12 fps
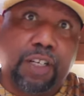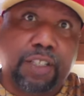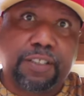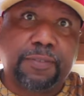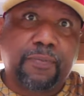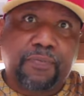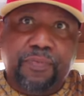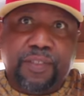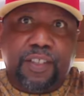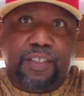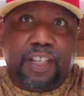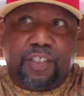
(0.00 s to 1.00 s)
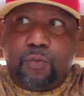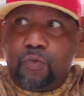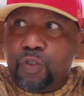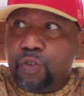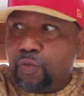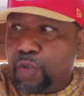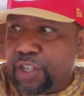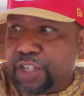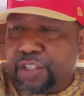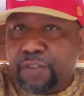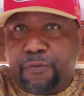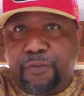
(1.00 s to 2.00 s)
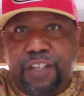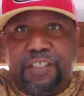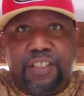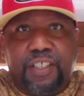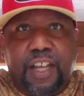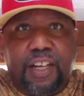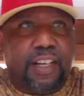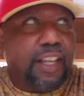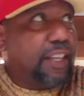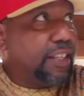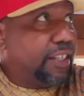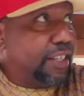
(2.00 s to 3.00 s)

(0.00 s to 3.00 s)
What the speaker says: It was like some wood little fences kinda like